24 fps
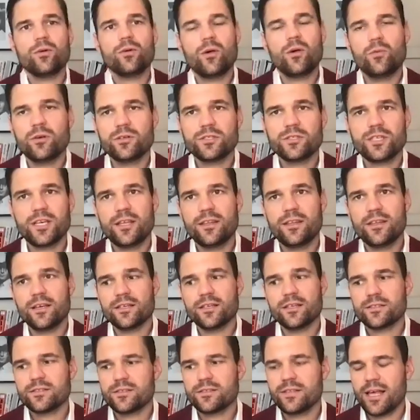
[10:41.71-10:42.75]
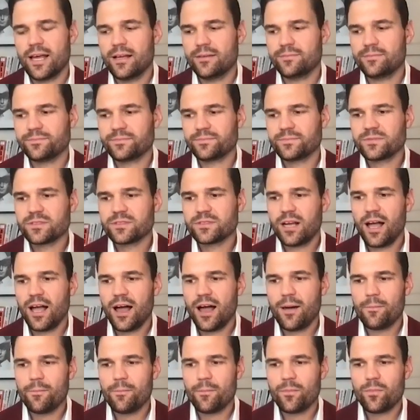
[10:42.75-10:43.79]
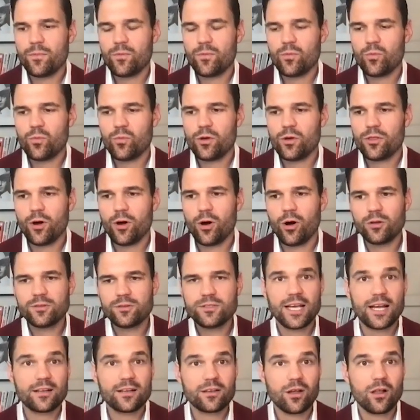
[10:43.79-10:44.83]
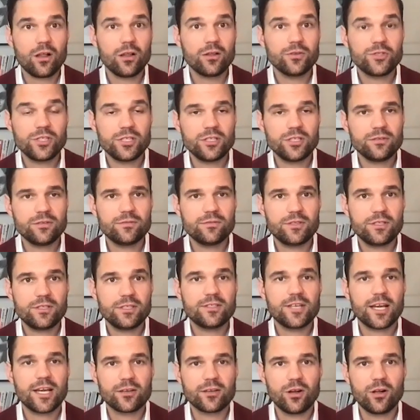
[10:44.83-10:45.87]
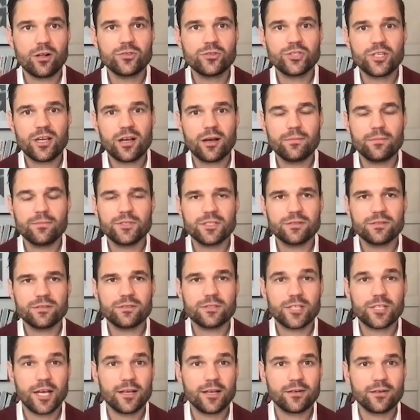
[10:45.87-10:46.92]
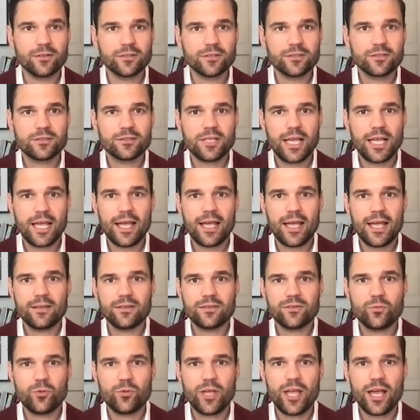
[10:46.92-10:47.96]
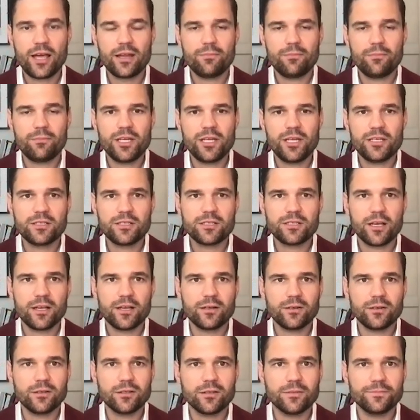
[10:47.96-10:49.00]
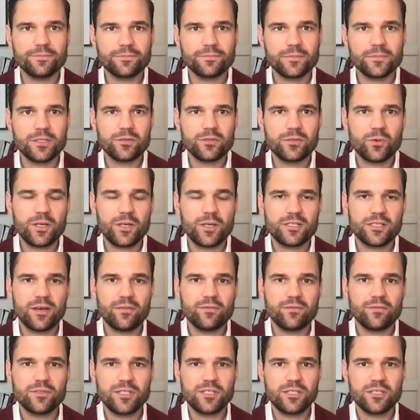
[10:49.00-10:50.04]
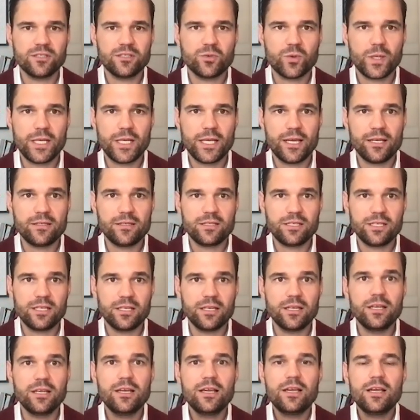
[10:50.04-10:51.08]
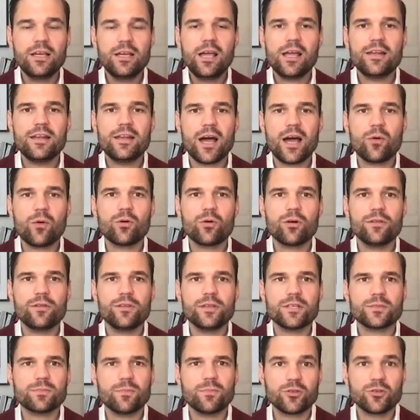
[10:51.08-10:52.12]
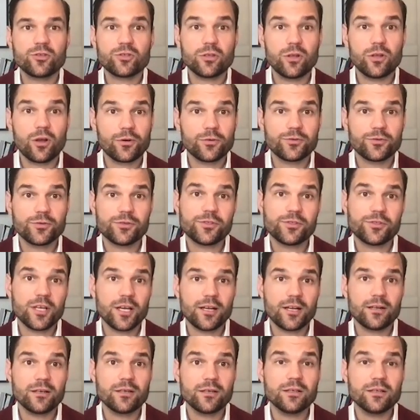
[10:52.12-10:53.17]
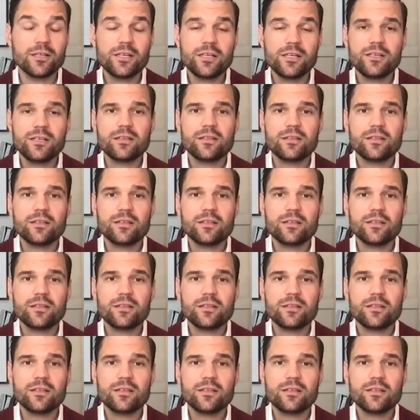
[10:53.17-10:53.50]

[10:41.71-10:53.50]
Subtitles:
I will say this, that with all technology, the technology comes in cycles. And we had a mini cycle in 2017 and 2018. And now we're in this much larger cycle.